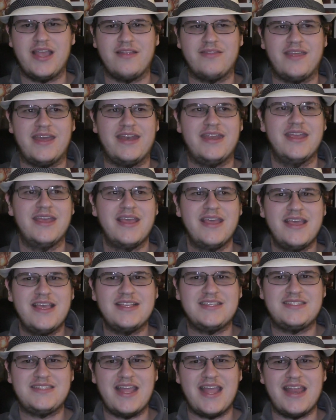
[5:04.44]
out that
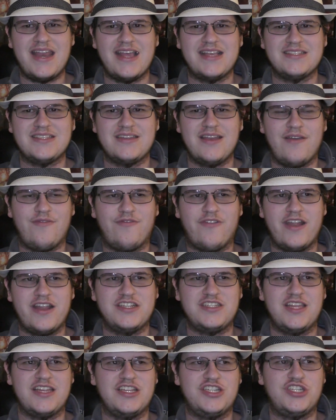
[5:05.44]
his stand has enough
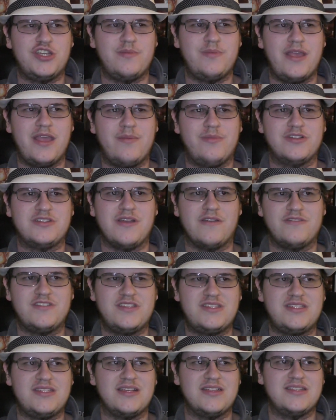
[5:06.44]
range that he should be able to
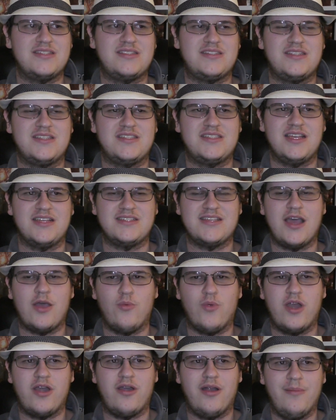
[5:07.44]
suss
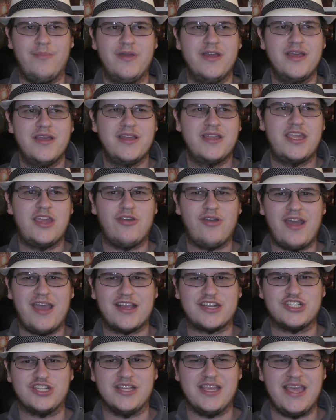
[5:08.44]
out where Kira
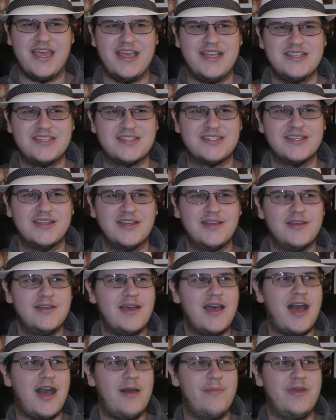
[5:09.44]
actually is,
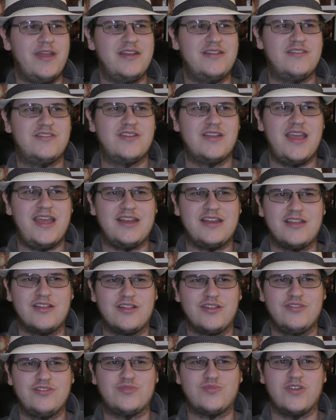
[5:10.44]
and
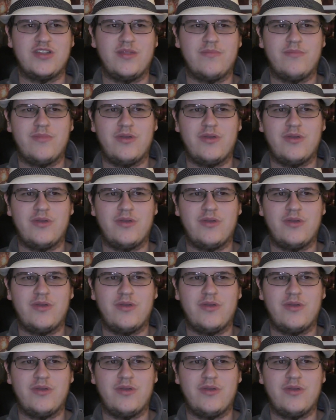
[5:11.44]
concludes that